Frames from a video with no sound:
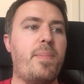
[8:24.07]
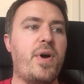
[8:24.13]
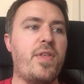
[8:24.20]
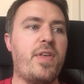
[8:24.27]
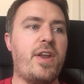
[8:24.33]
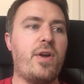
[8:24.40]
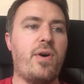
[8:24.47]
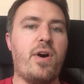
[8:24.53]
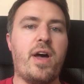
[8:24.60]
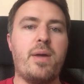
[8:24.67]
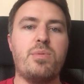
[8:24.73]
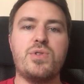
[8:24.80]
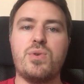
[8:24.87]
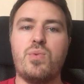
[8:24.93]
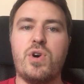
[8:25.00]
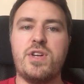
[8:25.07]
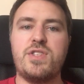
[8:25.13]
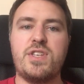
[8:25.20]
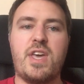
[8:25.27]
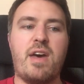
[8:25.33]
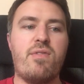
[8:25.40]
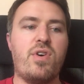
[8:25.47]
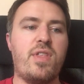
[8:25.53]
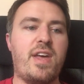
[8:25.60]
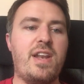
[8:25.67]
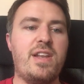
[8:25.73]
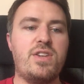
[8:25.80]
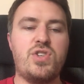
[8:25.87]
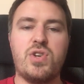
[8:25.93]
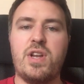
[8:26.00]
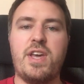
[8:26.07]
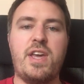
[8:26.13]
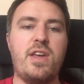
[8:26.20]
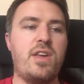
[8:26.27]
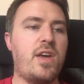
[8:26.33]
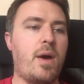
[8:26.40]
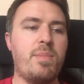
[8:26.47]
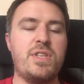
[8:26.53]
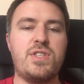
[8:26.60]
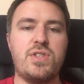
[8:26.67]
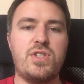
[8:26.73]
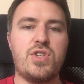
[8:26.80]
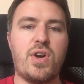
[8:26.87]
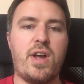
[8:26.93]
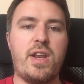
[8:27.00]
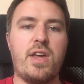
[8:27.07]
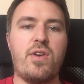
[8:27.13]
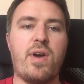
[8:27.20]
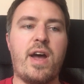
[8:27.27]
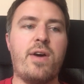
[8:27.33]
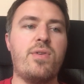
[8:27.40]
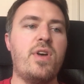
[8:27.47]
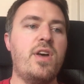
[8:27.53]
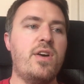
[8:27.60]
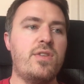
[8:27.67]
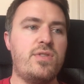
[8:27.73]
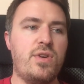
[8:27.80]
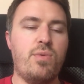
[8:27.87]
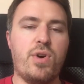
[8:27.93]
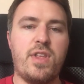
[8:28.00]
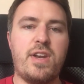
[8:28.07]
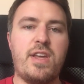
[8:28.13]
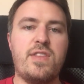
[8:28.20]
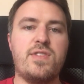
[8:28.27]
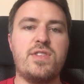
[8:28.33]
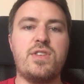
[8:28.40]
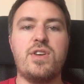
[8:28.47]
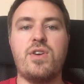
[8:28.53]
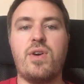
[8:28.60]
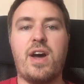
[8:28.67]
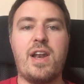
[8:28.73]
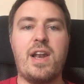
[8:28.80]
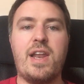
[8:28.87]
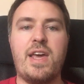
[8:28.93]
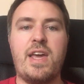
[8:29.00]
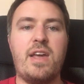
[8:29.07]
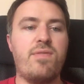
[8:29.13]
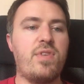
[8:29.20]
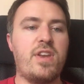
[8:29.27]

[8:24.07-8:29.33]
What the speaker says: but they're not able to work together. They literally come into the training ground, do what they need to do and leave.